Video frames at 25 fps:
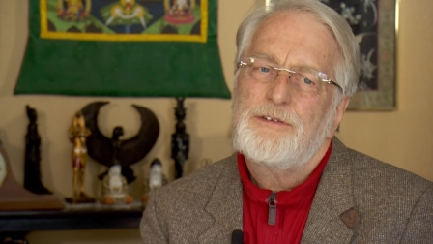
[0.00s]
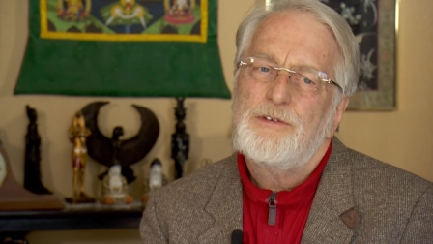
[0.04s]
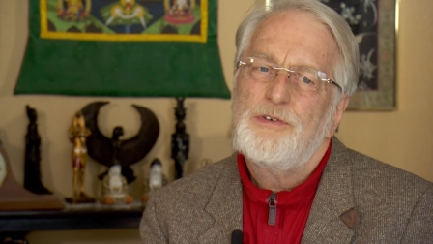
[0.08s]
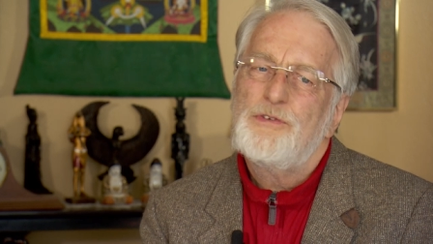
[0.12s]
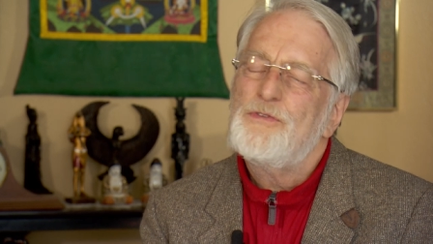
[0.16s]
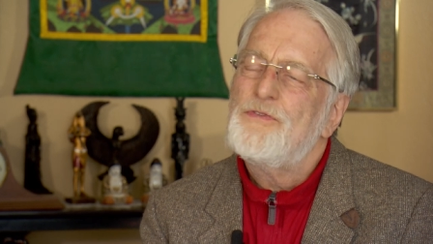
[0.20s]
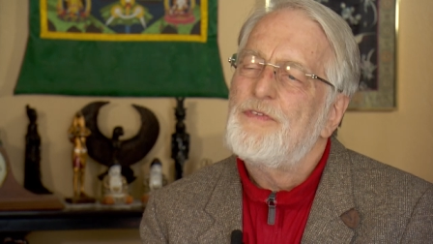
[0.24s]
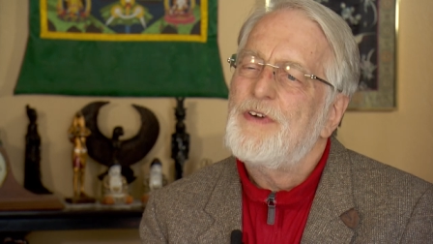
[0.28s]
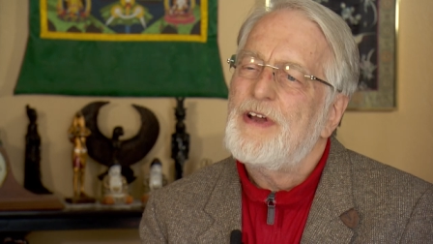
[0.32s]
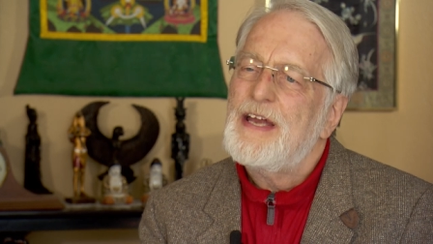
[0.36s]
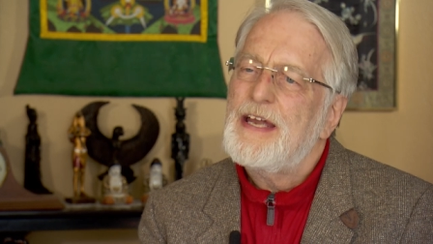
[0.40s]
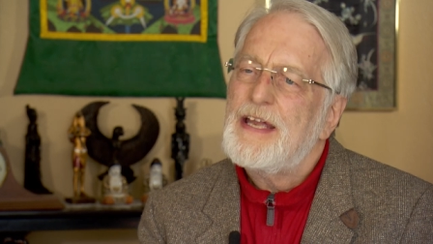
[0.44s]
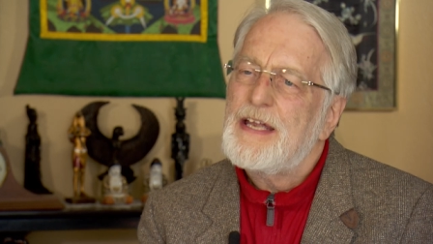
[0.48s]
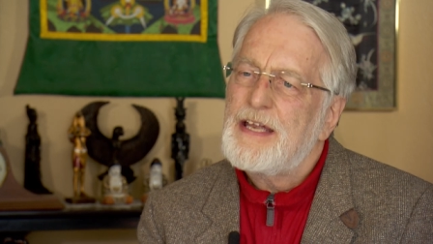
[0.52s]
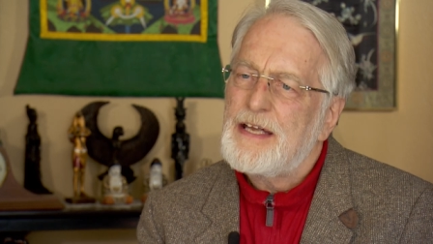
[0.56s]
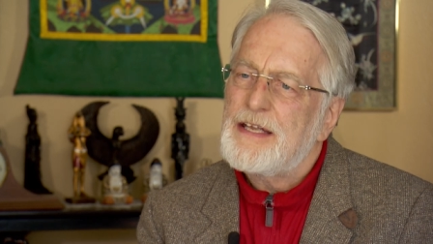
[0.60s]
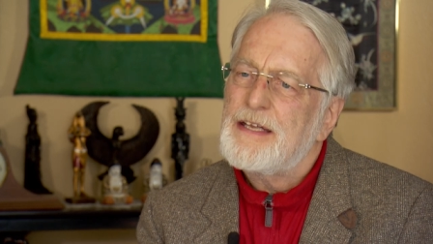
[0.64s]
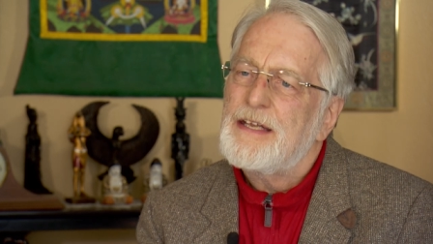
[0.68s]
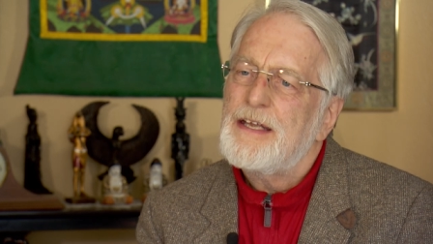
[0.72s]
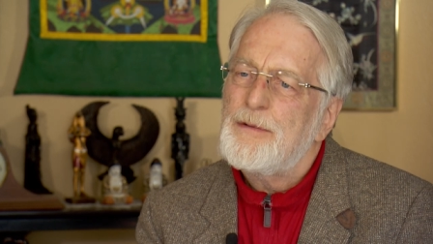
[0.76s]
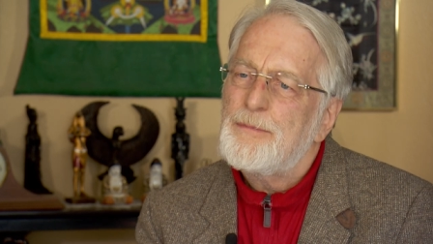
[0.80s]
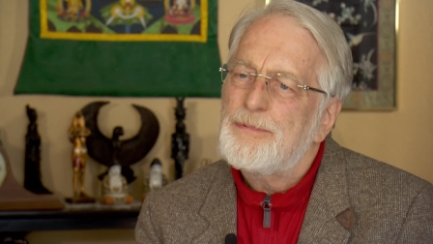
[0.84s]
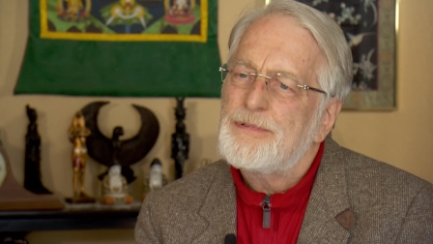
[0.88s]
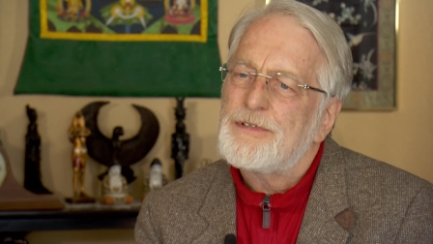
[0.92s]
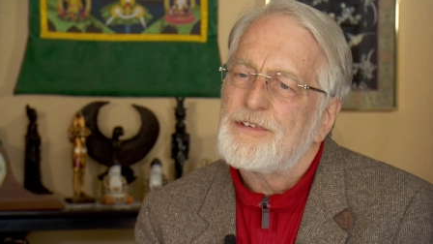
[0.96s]
too vague
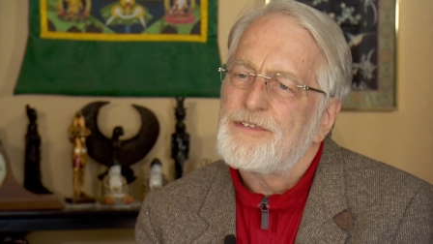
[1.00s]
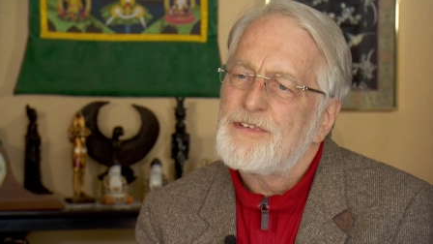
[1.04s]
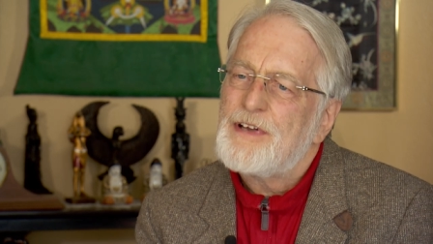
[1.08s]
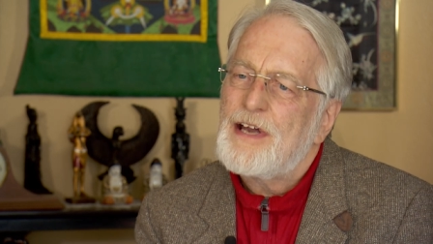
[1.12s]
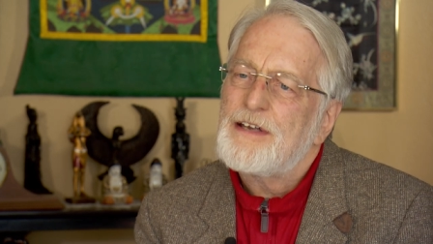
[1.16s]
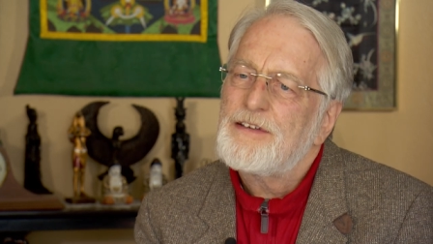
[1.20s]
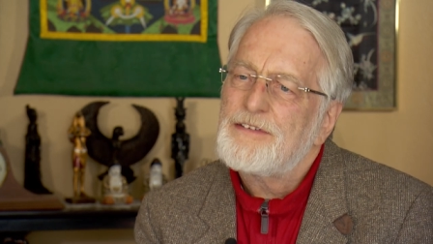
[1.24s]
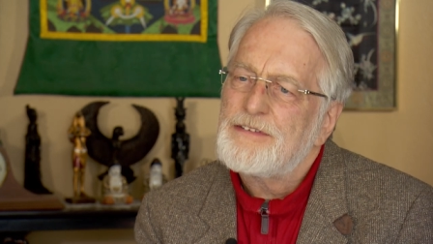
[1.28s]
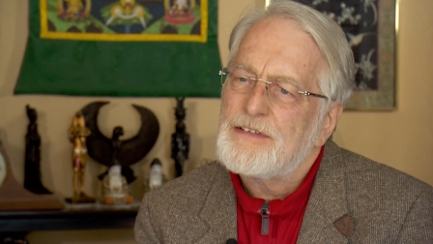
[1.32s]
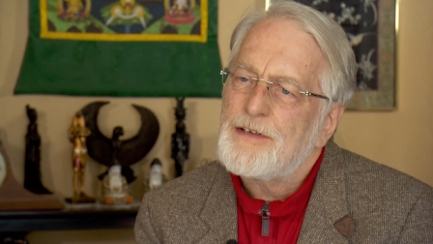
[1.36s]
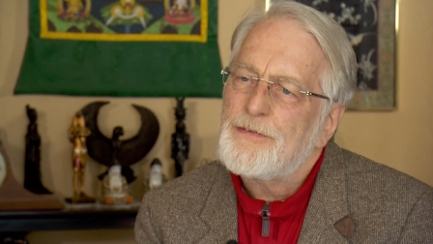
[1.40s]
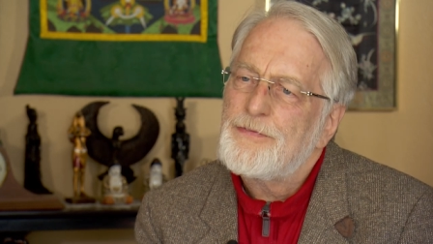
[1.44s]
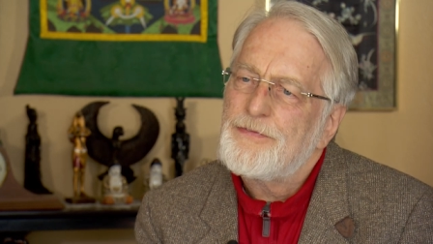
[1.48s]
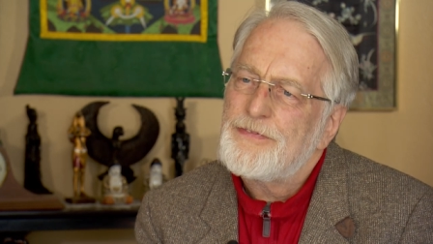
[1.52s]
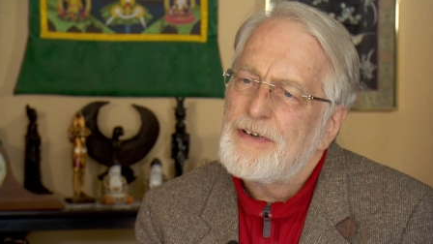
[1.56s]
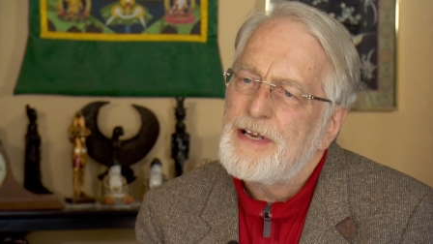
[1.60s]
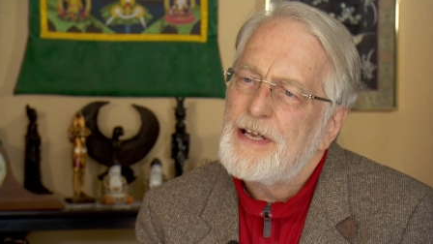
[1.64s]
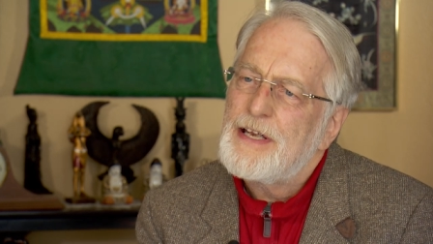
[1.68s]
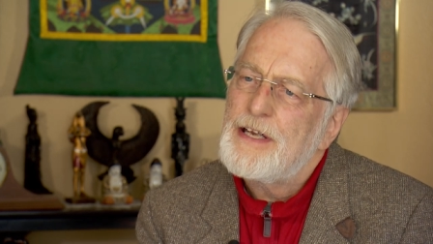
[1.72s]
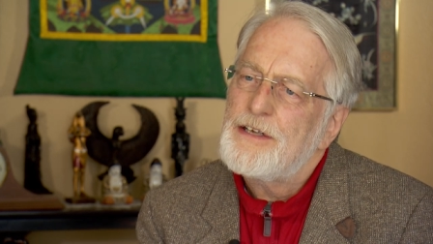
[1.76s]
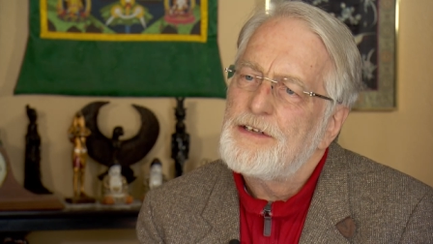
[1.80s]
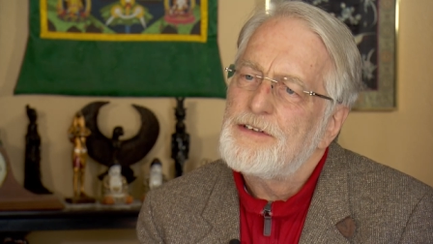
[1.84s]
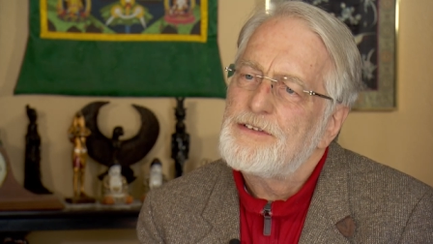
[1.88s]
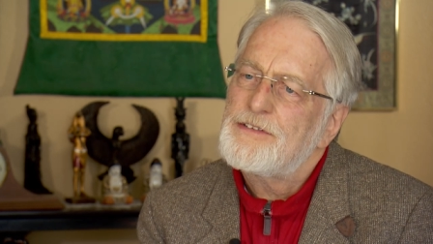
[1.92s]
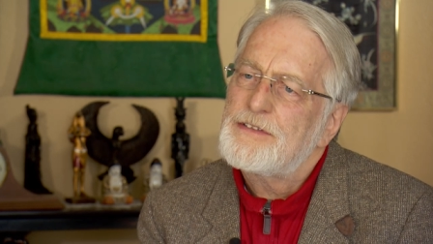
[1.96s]
and imprecisely
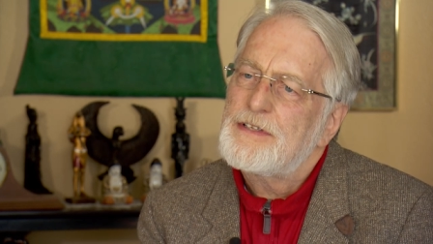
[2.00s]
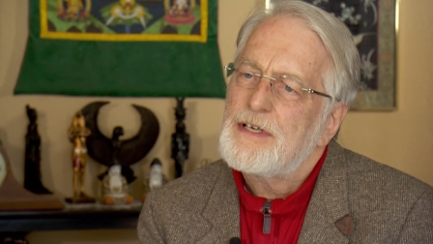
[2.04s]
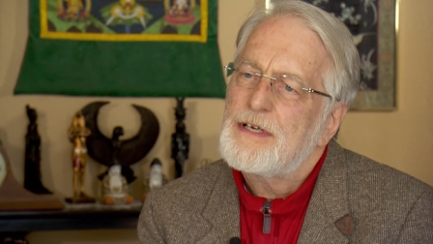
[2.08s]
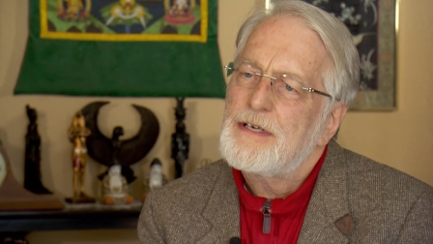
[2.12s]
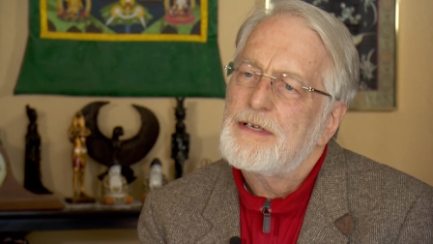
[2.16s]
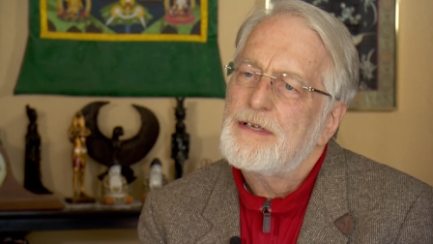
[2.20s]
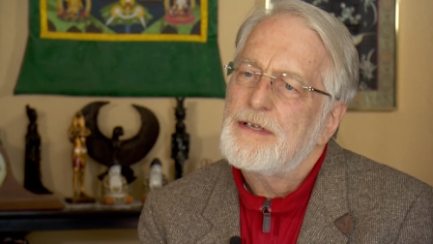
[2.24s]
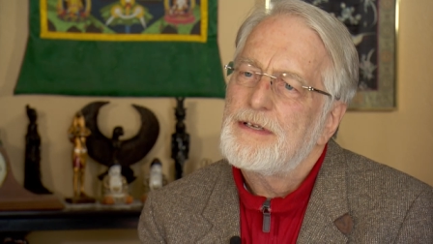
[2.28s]
phrased